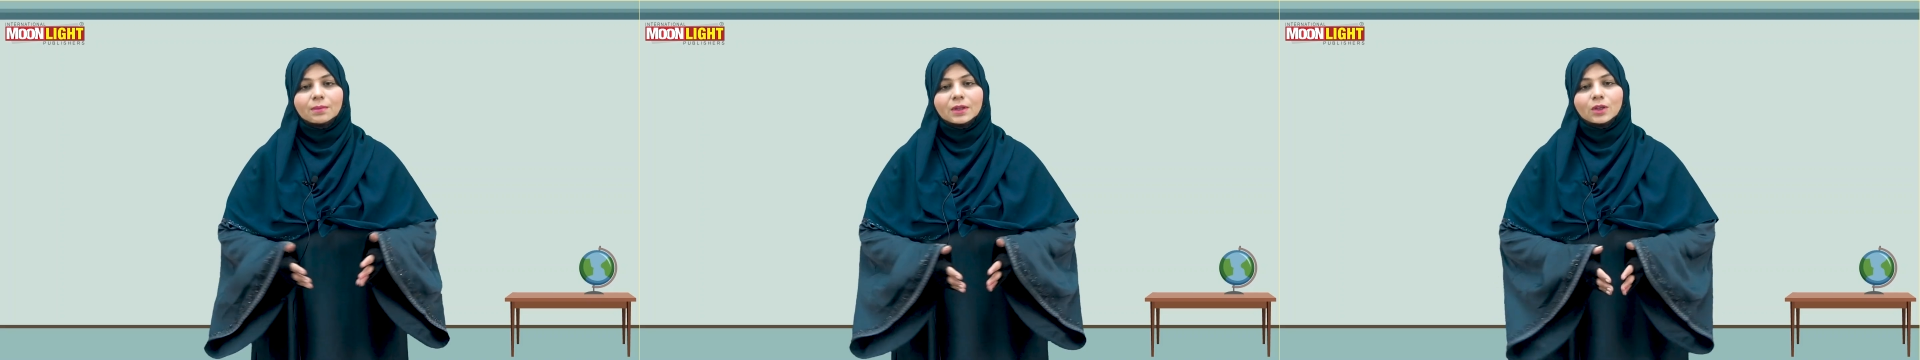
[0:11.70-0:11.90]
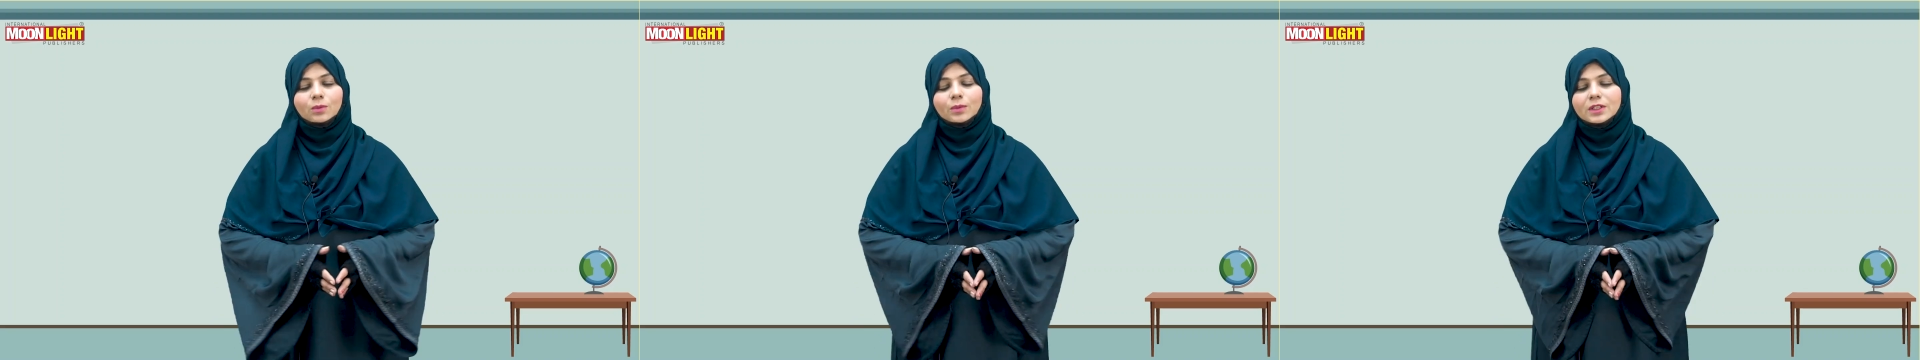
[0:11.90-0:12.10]

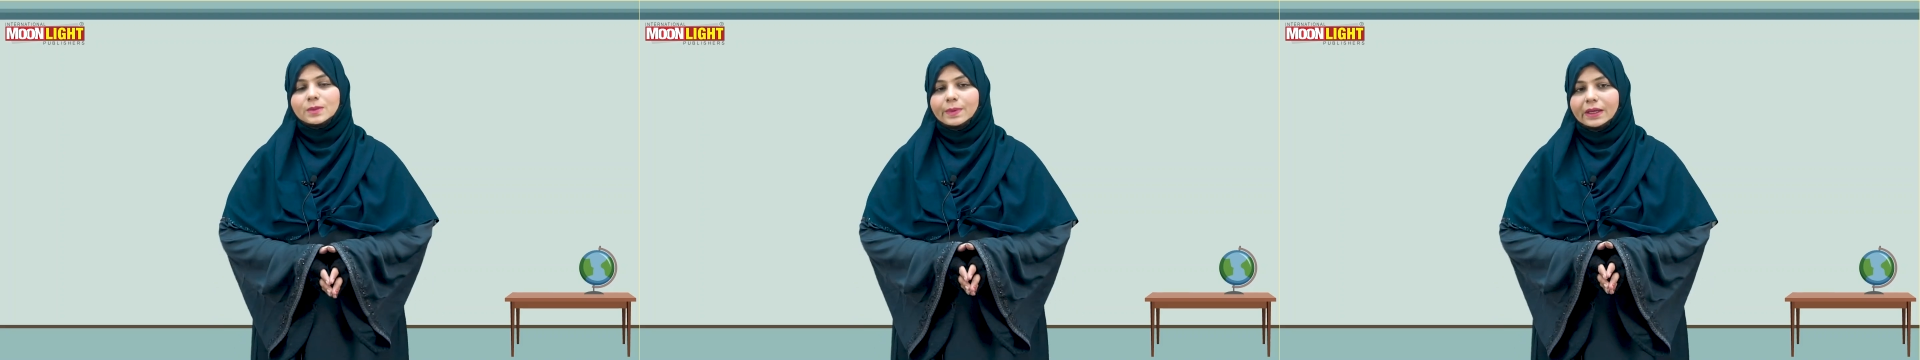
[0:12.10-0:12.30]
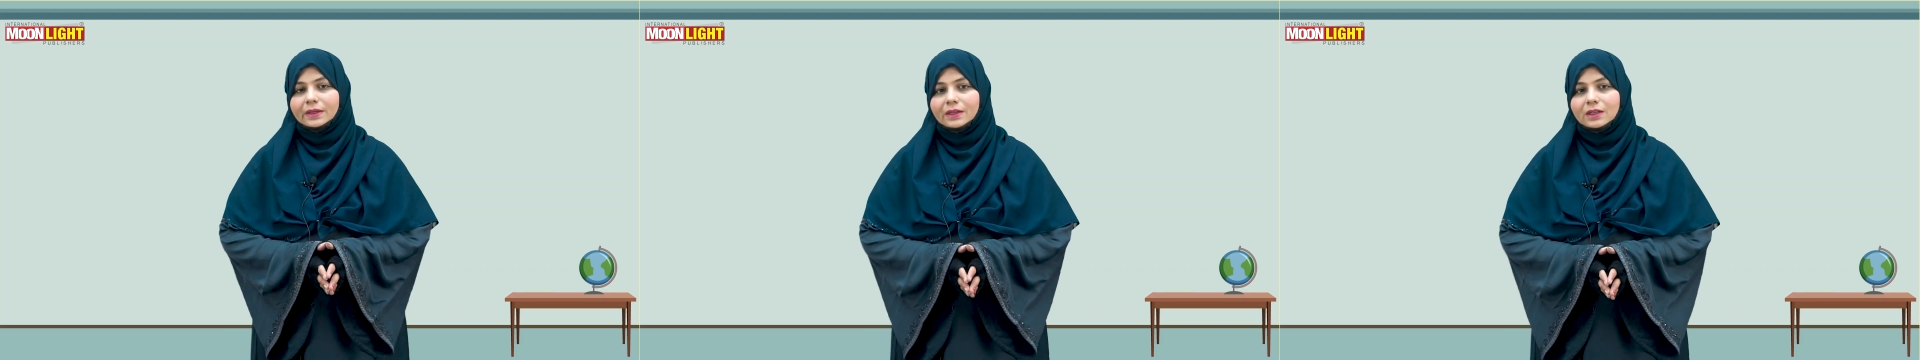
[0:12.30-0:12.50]
Assalamualaikum,
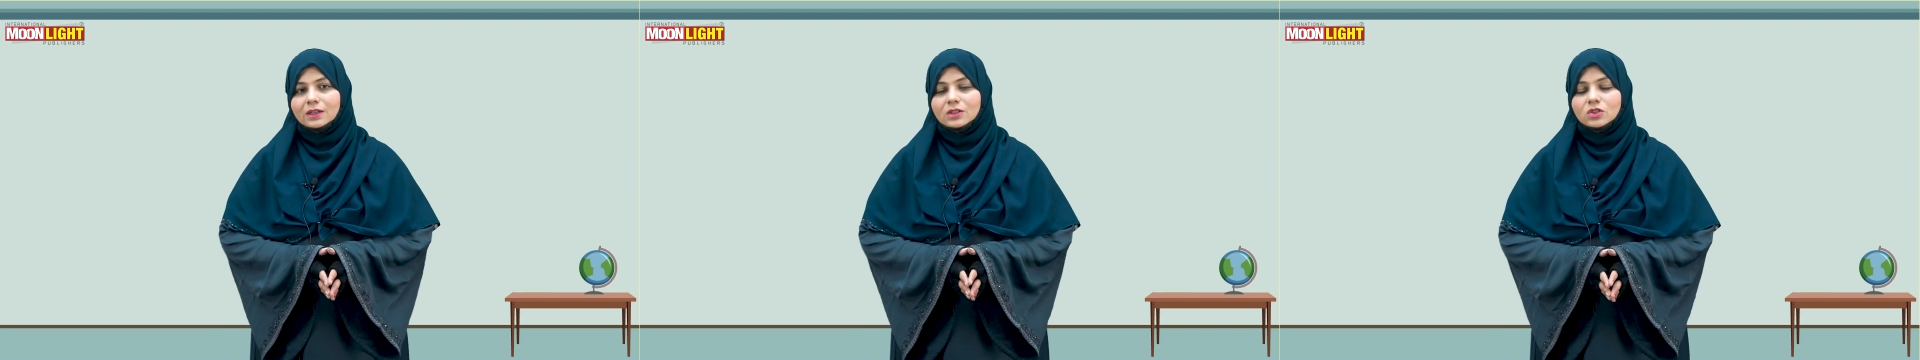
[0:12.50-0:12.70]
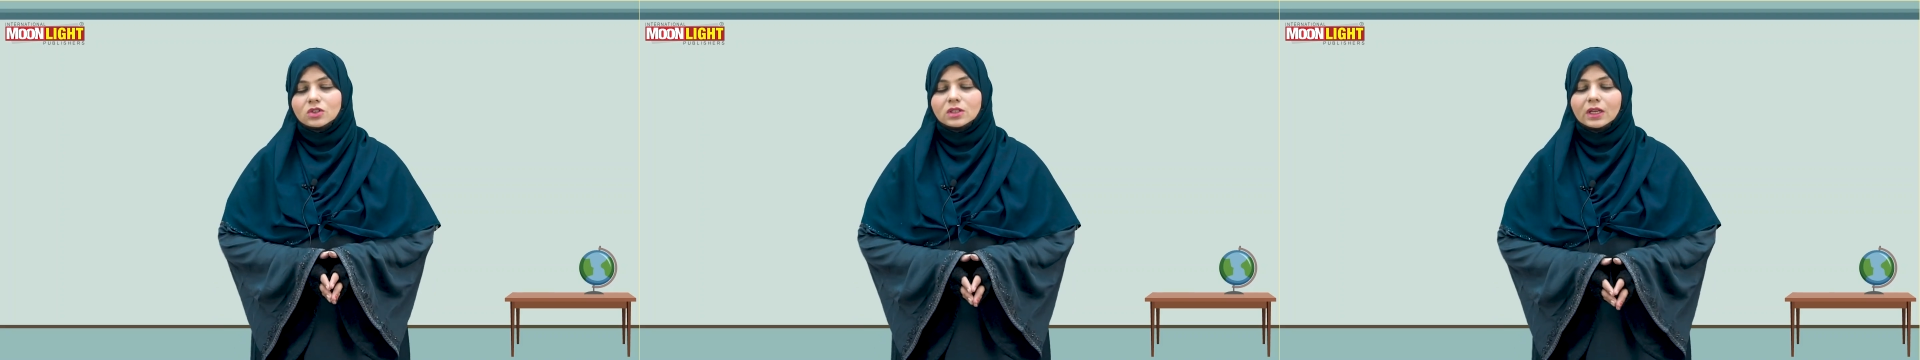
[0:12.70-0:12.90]
respected
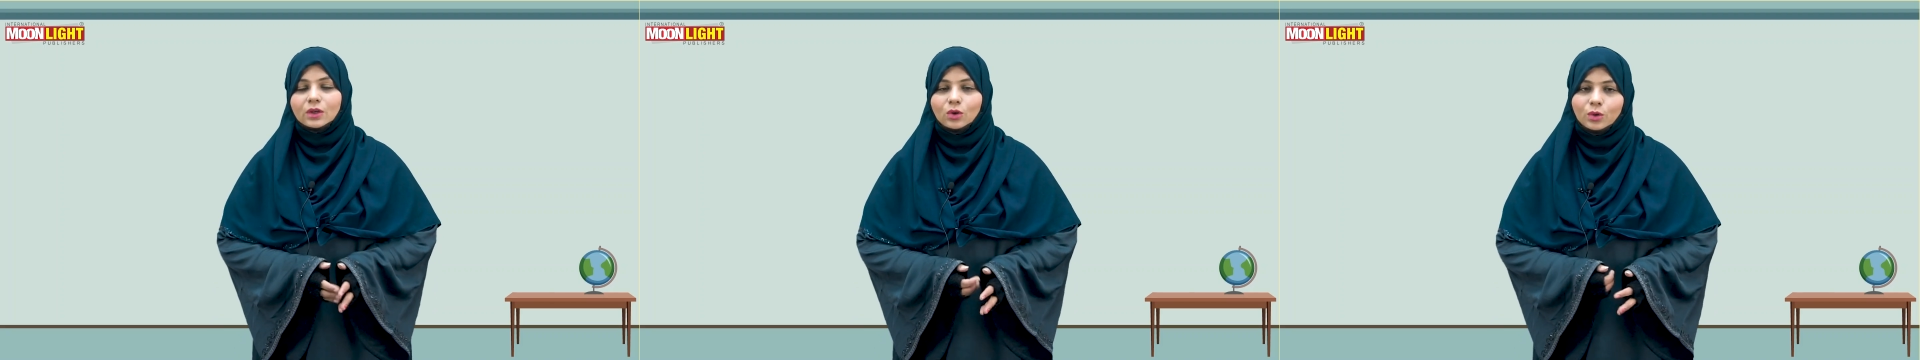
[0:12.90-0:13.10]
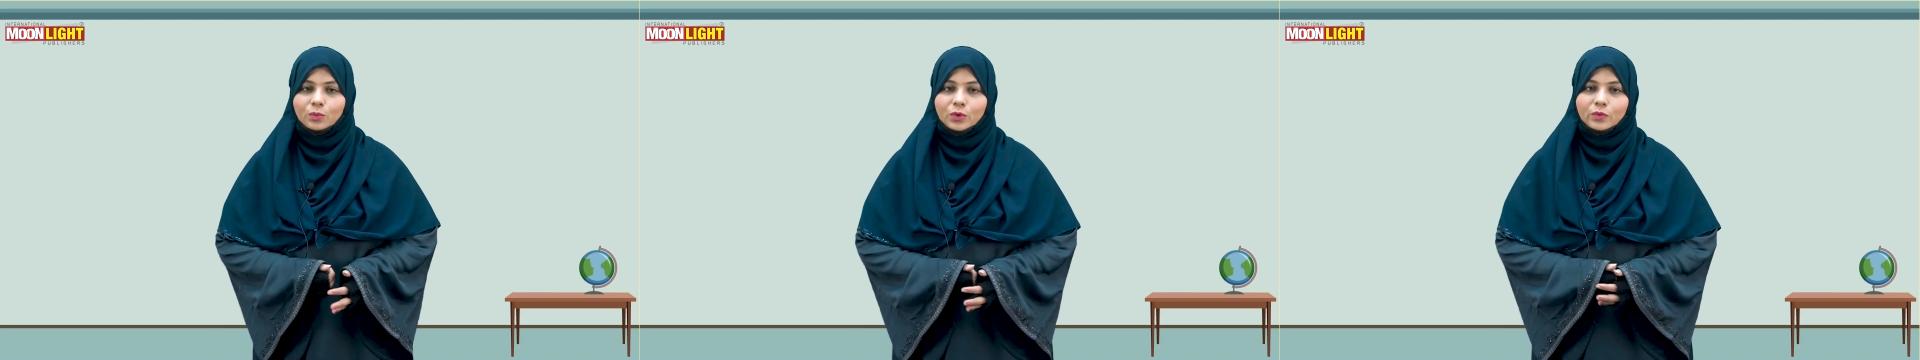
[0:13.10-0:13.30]
teachers. I
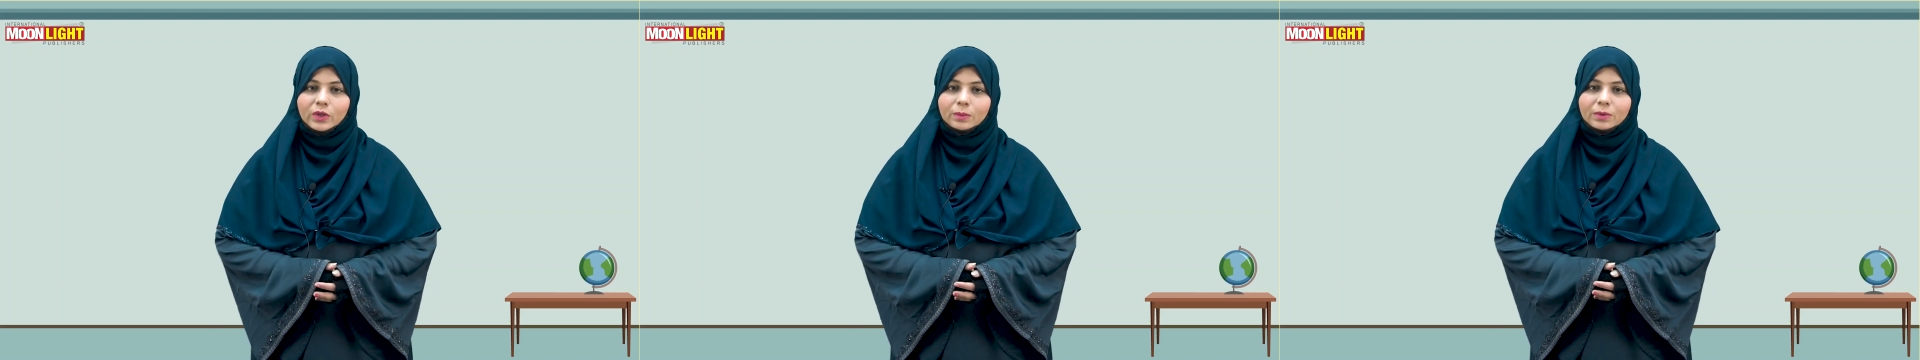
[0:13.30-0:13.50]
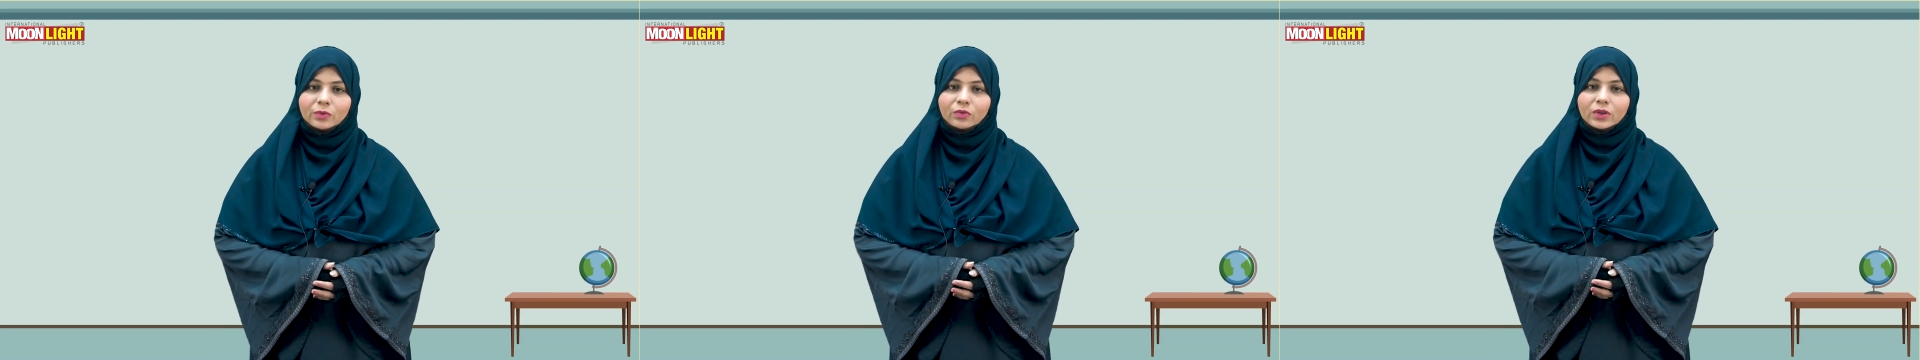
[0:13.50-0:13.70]
hope you
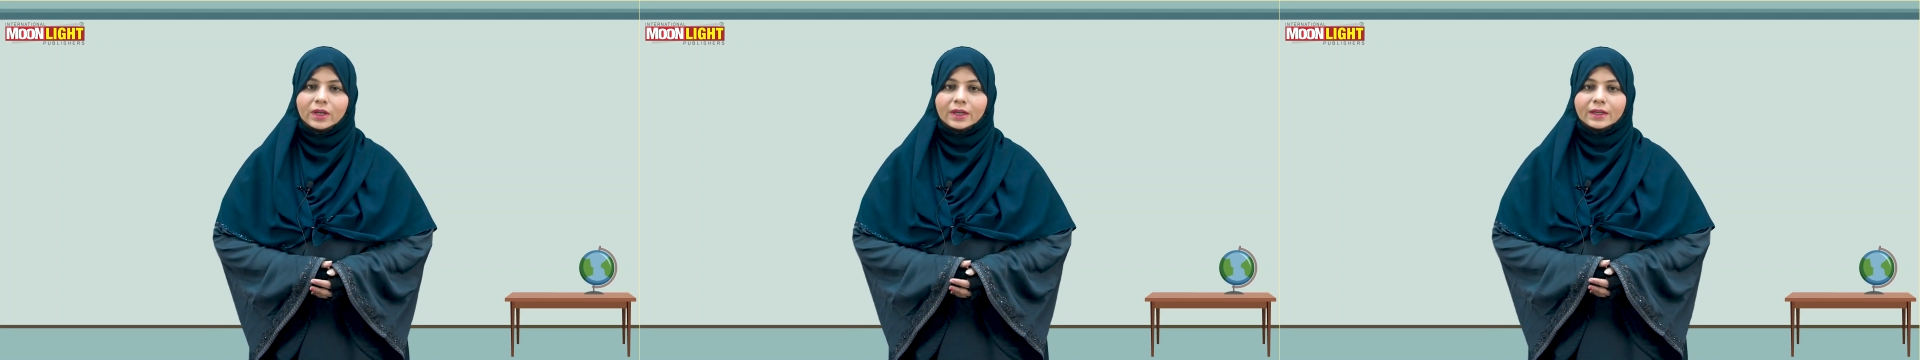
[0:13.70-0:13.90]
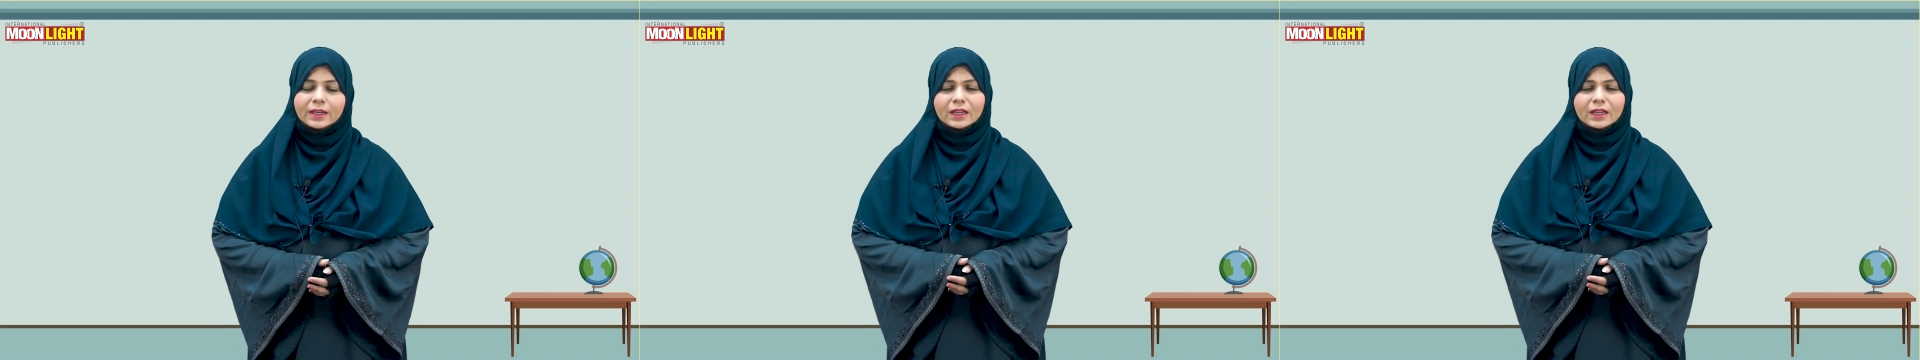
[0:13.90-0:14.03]
will be fine